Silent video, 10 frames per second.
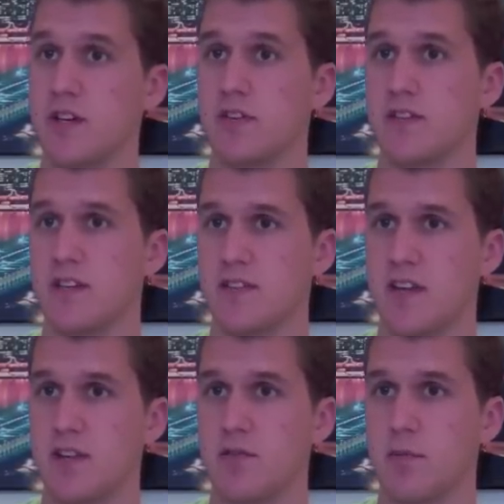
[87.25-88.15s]
yells things
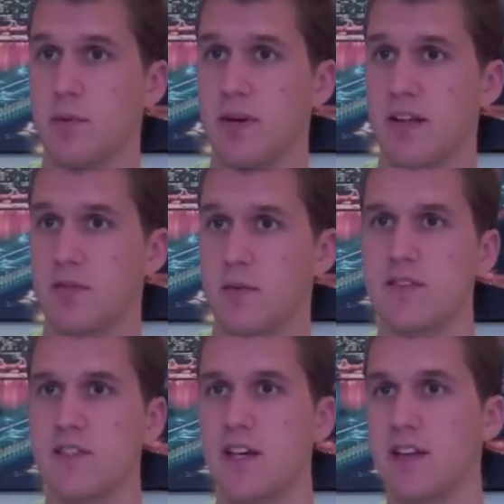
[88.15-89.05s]
at you from the
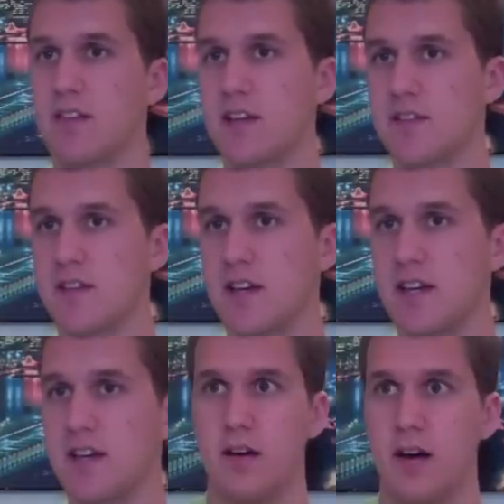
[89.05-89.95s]
bathroom, saying things like,